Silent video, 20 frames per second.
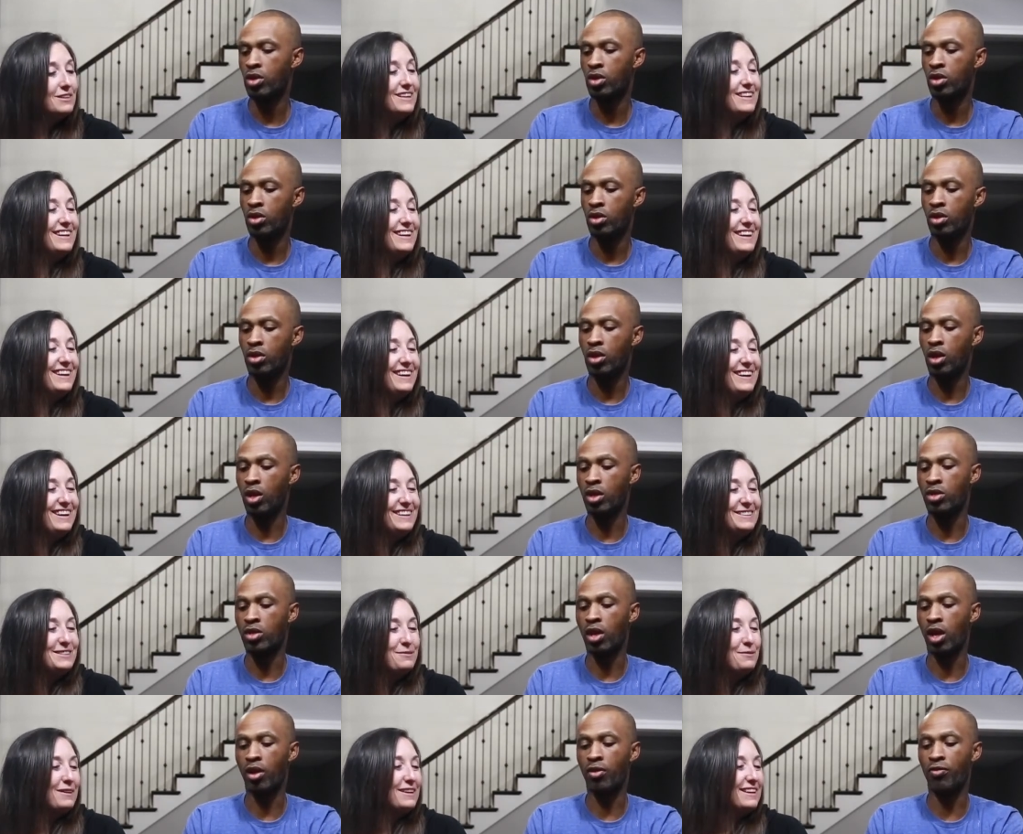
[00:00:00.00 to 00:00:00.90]
Speaker 1: it's
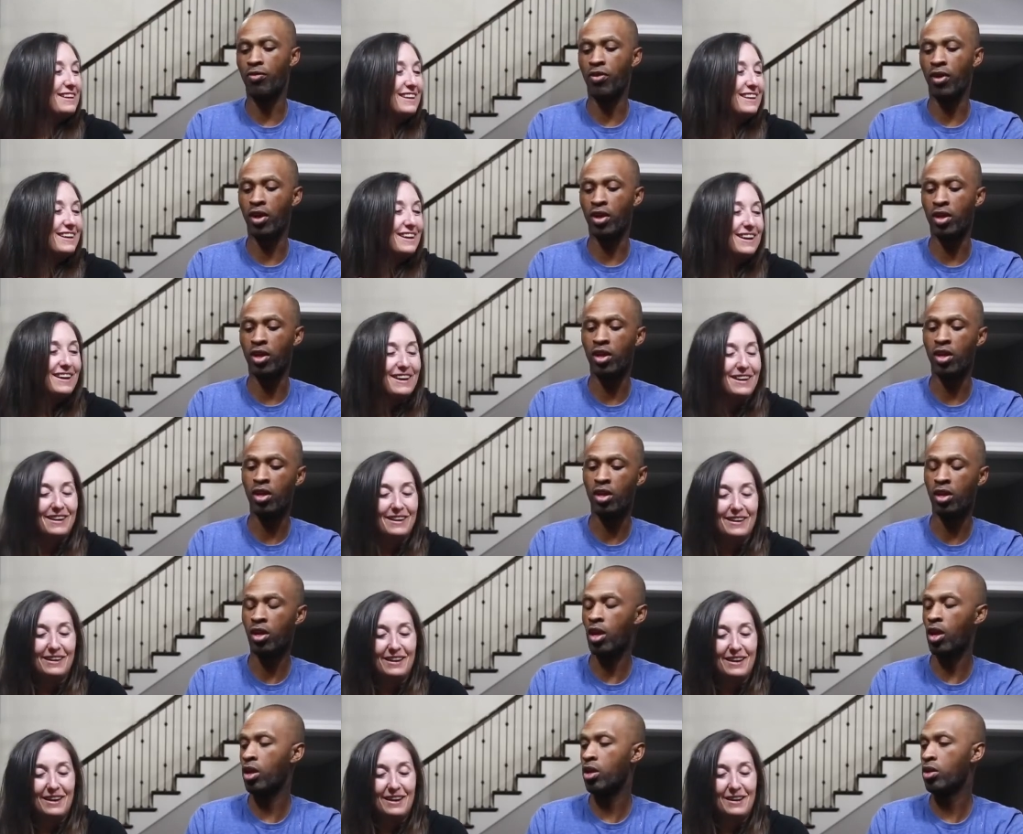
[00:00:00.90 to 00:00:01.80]
kind of flaky.
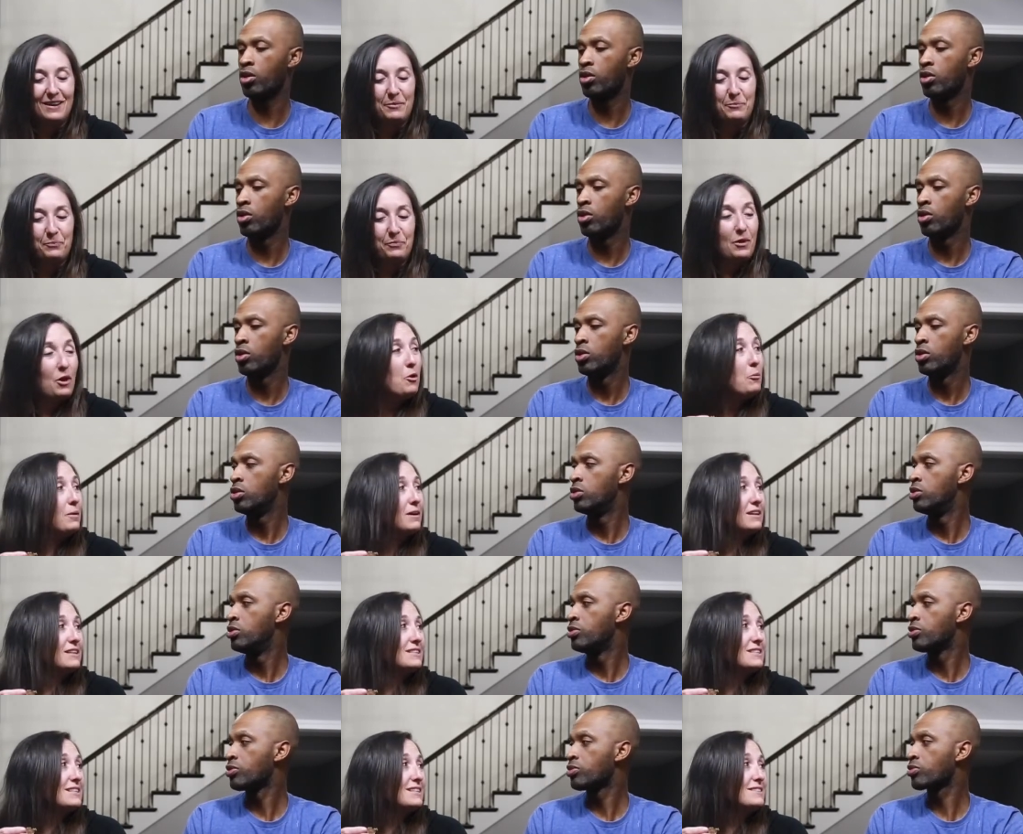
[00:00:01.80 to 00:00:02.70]
Yeah.
Speaker 2: Um, I hope I can
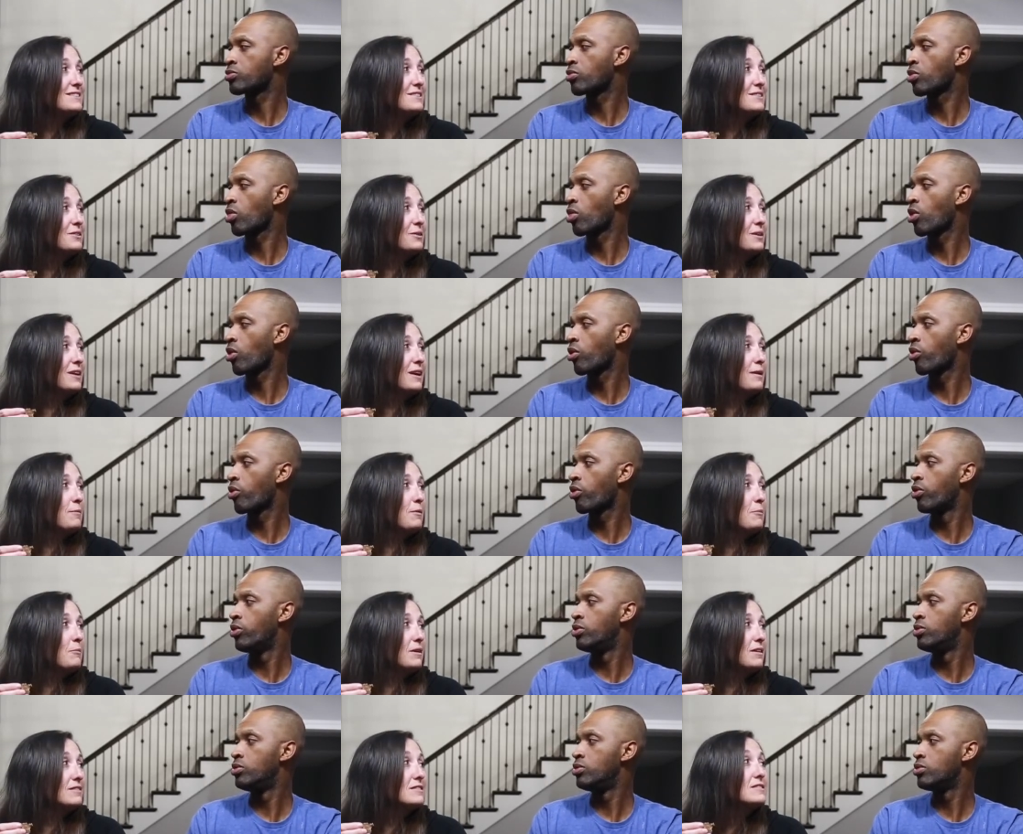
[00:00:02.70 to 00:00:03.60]
taste it okay. My
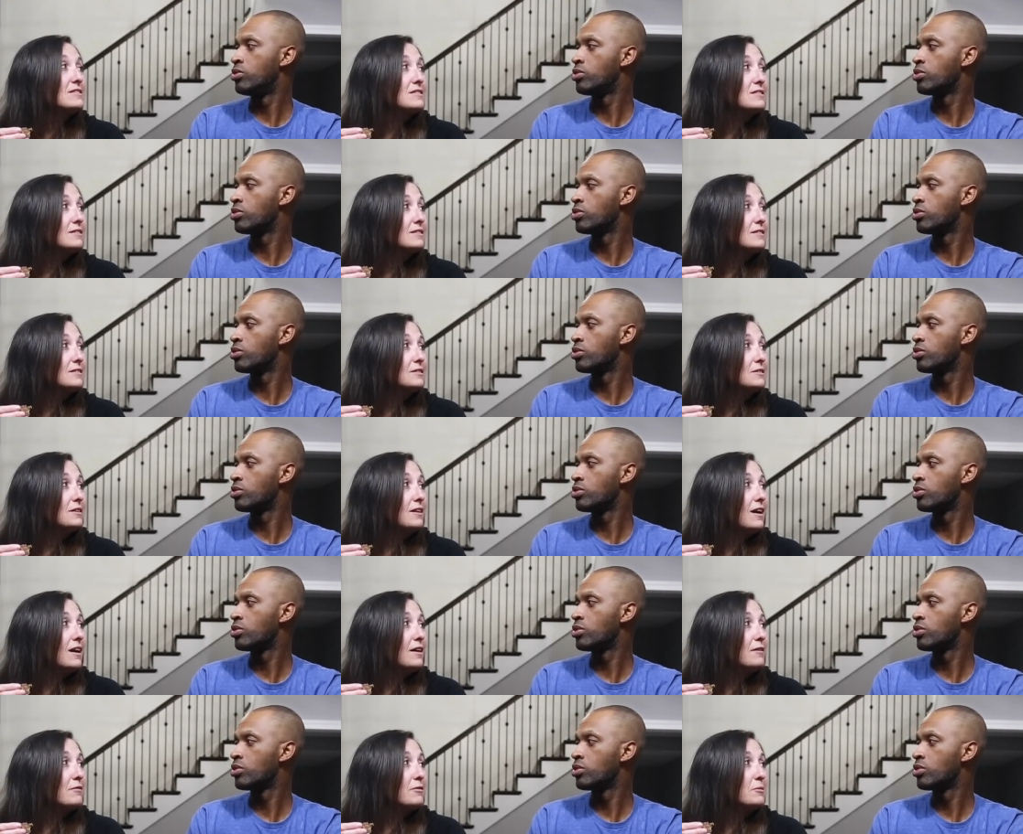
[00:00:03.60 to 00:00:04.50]
mouth's still a little
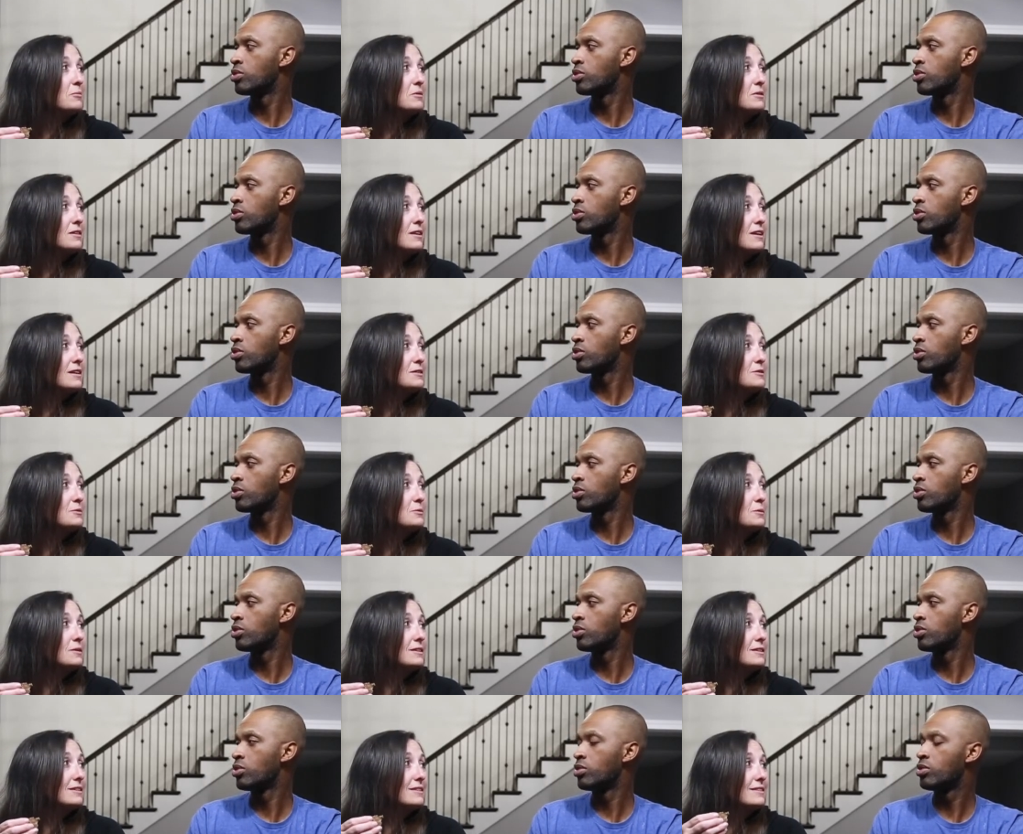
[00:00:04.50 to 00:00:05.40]
hot from the last
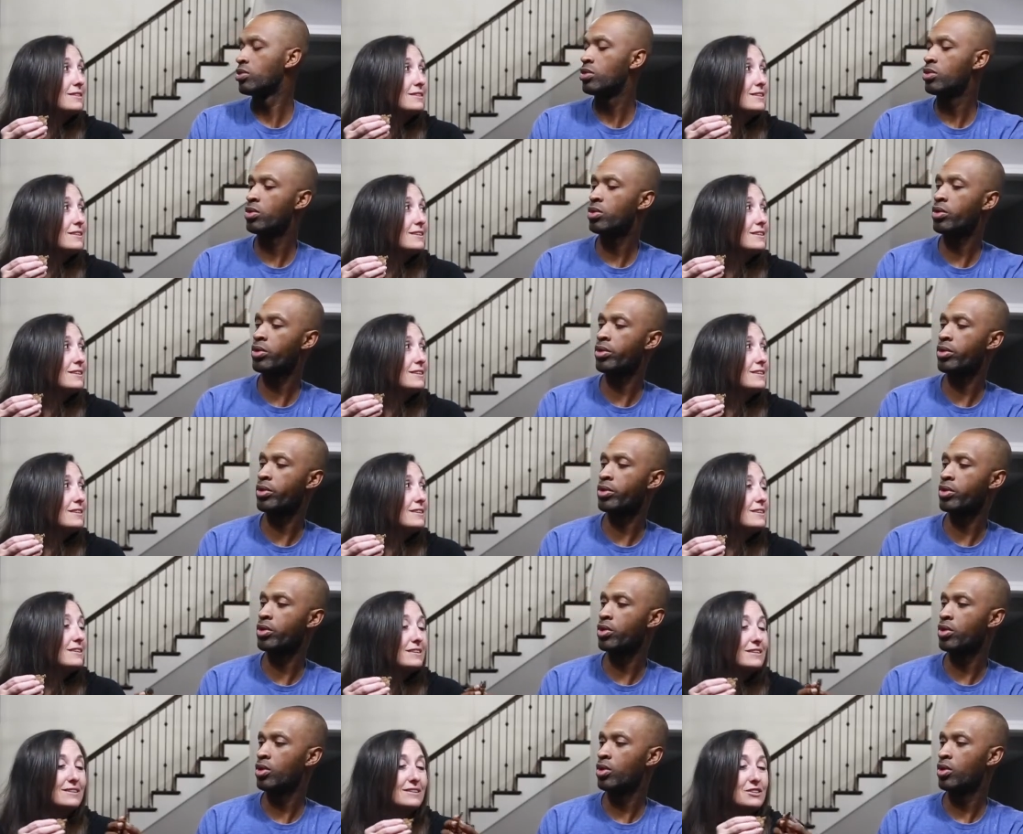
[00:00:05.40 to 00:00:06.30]
one. Right.
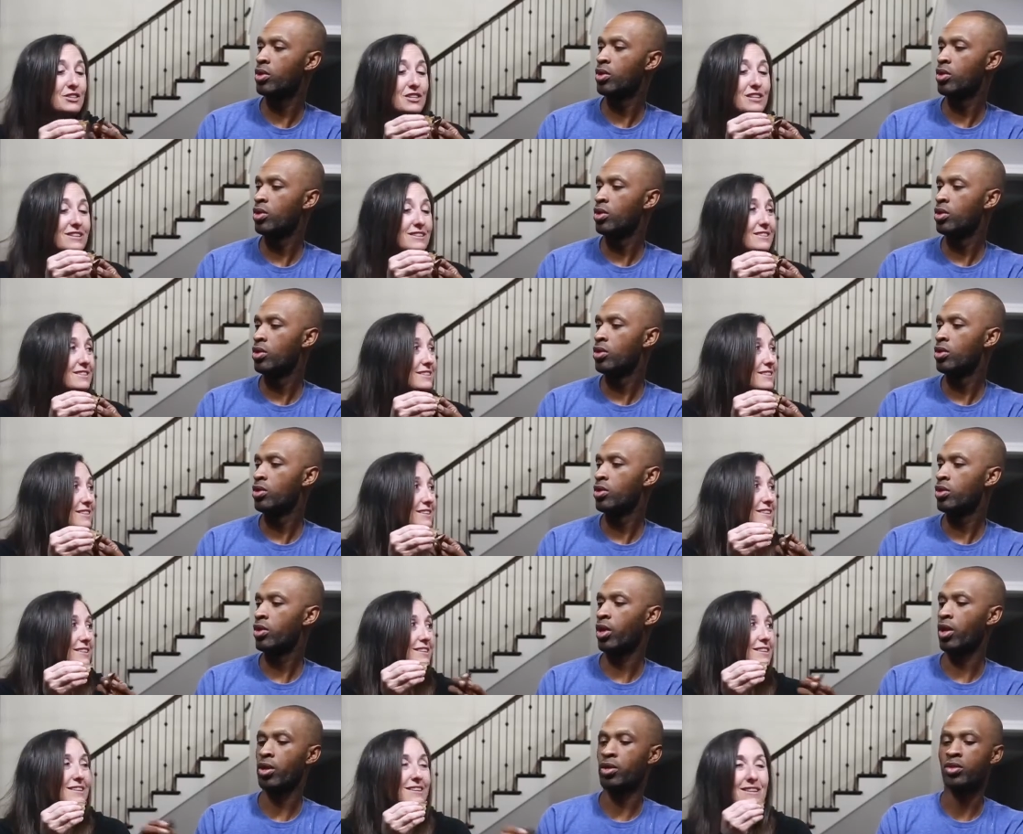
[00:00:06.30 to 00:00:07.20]
Cheers.
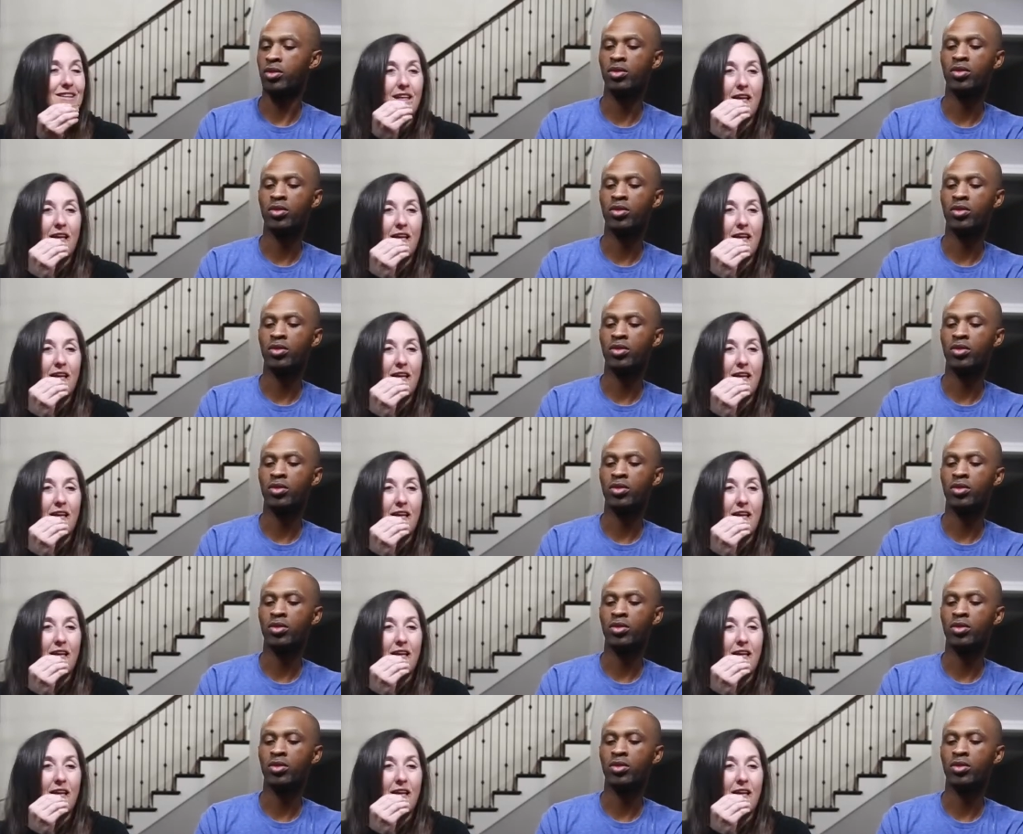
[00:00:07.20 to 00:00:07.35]
Yeah.